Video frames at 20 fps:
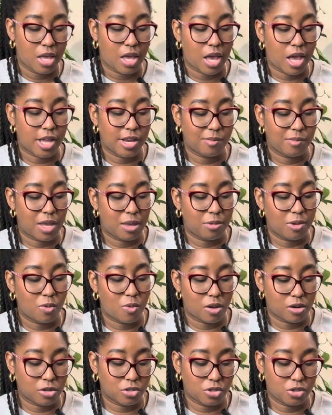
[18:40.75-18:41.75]
and maybe
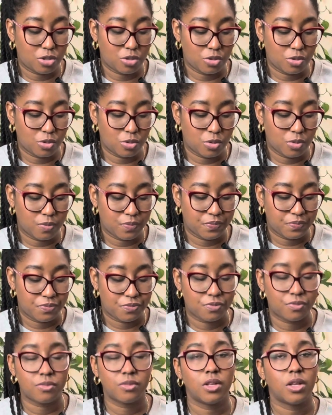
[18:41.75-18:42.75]
one or two
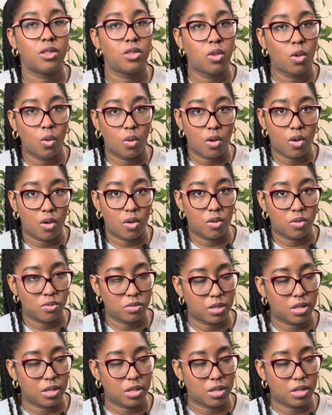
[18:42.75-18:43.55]
national,